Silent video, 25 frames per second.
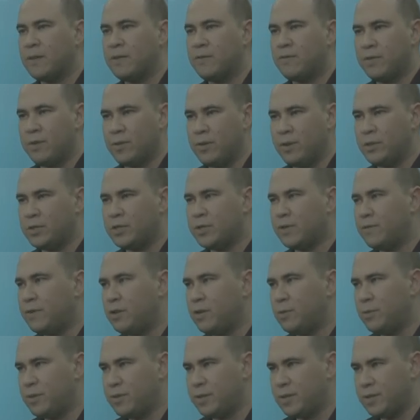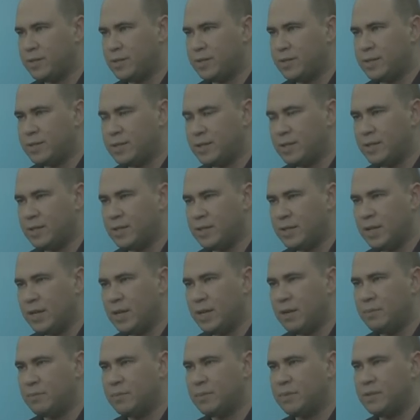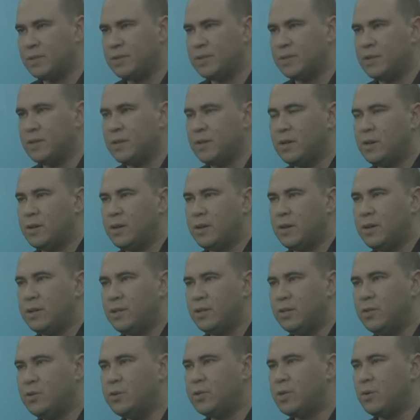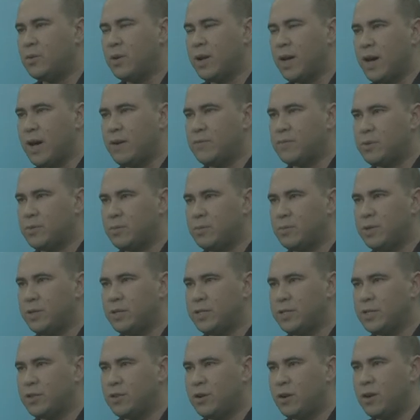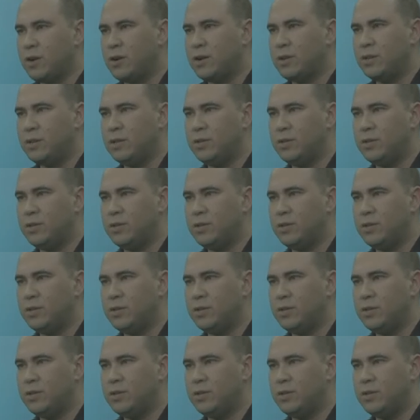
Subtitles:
For those of you with existing teams, you don't have to restart.